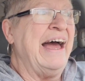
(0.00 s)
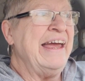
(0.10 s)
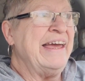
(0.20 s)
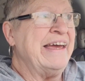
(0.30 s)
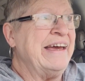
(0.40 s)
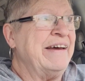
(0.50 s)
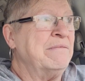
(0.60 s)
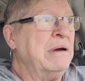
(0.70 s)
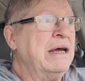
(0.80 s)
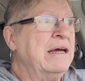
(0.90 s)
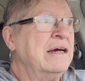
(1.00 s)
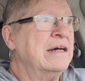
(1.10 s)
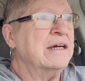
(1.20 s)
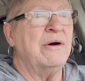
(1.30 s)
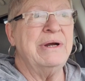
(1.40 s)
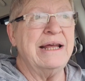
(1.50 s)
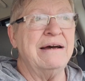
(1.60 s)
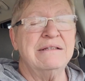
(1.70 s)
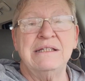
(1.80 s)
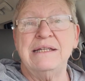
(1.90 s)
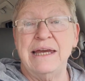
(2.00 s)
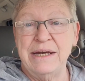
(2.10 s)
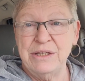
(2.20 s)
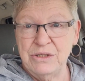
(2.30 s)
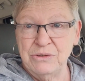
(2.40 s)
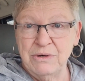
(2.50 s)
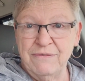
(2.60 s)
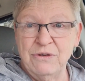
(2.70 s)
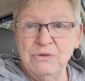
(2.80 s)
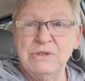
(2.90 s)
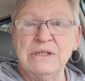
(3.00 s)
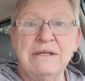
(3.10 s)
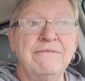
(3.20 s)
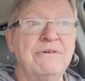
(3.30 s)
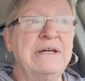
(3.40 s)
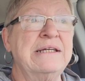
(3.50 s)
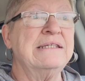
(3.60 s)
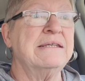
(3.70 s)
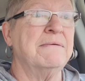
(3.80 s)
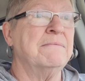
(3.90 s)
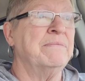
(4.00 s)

I am going out today to do a few deliveries